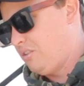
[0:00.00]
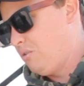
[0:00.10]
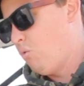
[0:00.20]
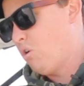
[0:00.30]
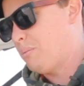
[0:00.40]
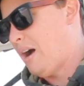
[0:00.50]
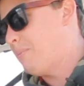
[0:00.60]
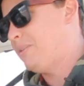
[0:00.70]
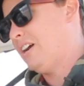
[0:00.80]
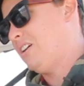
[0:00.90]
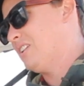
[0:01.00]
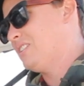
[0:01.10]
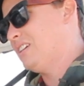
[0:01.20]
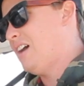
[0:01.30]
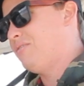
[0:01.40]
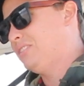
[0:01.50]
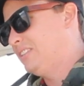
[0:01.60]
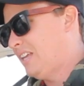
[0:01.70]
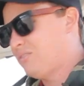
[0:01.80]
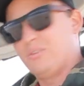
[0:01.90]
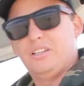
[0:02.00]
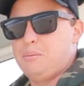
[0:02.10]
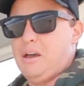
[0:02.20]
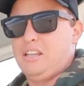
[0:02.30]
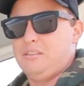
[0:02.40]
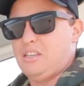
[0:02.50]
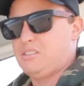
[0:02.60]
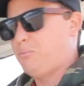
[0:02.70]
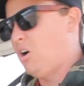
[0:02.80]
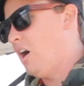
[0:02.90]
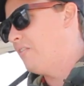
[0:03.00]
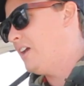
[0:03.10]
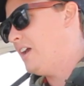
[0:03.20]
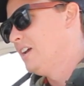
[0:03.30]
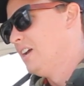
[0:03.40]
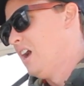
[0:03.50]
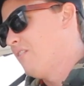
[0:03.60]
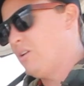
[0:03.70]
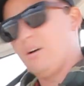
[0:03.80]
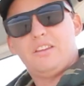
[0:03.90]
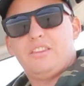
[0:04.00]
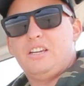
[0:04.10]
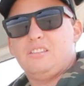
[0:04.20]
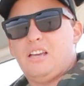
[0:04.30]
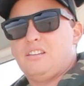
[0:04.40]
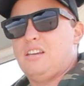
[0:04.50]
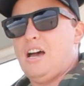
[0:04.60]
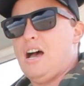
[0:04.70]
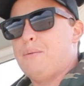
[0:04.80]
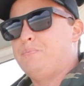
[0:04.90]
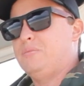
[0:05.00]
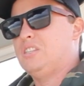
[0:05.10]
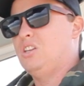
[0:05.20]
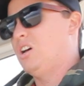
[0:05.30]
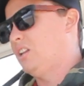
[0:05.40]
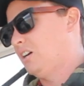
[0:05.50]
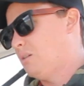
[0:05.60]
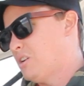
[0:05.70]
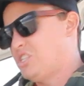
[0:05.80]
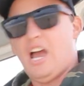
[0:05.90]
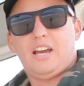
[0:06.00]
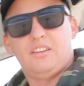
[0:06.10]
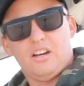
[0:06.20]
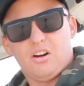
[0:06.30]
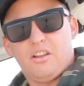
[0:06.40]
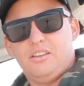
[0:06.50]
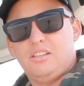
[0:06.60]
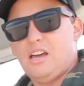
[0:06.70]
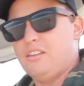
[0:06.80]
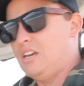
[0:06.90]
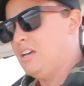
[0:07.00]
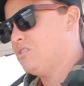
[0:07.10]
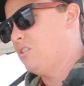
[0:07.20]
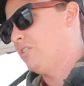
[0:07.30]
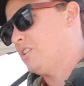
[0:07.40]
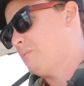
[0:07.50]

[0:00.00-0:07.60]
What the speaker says: water pump and that kind of stuff, and that's really about it. That's behind there. A few other things that I got my jack and that kind of thing down there, so I've got a